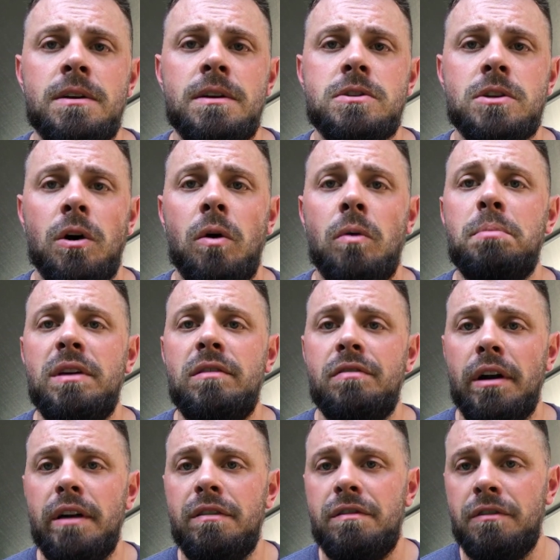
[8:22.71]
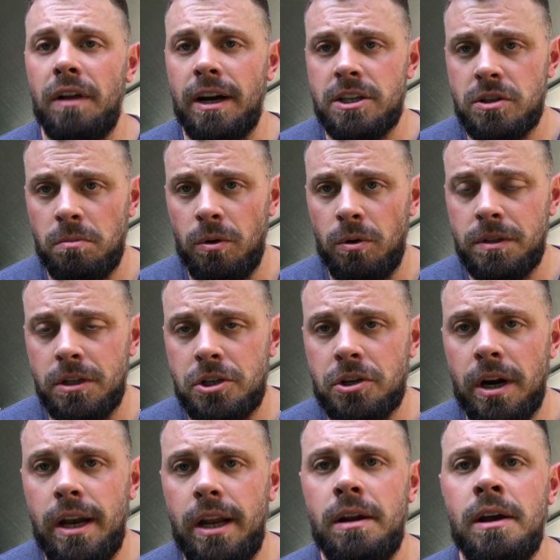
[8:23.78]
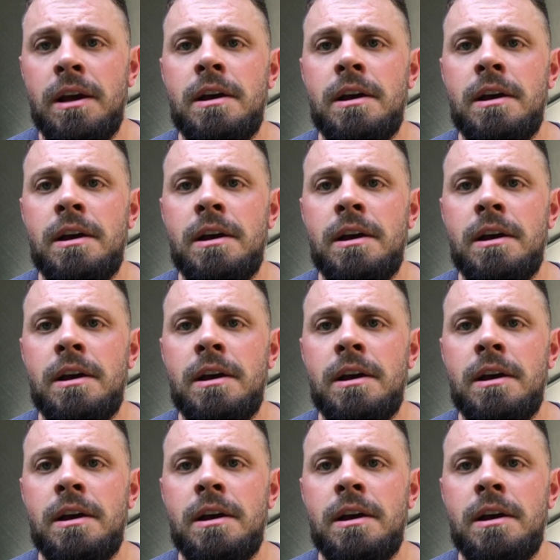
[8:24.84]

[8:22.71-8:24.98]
So be very flexible with the training.